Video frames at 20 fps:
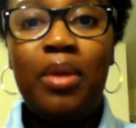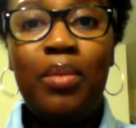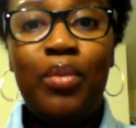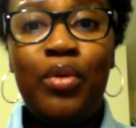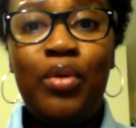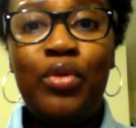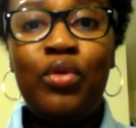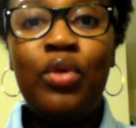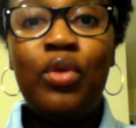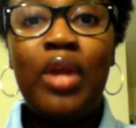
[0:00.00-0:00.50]
You
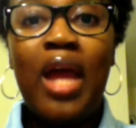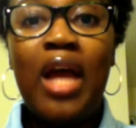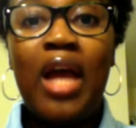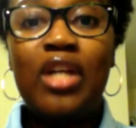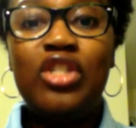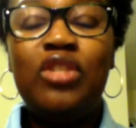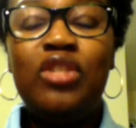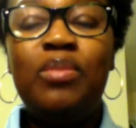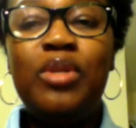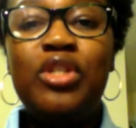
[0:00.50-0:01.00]
could actually
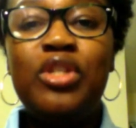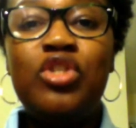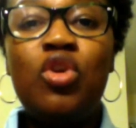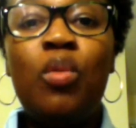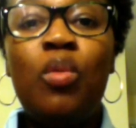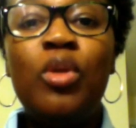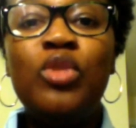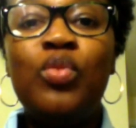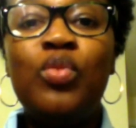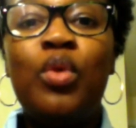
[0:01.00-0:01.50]
be so much
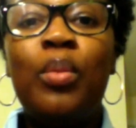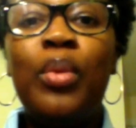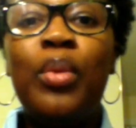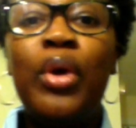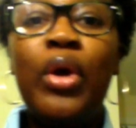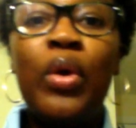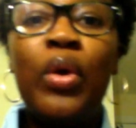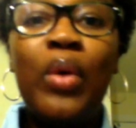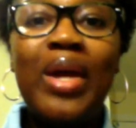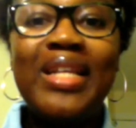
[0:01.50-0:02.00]
more
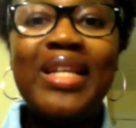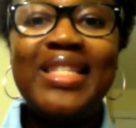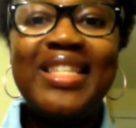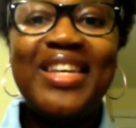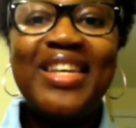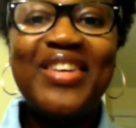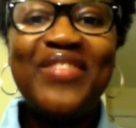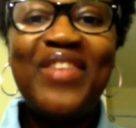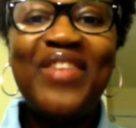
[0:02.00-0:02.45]
progressive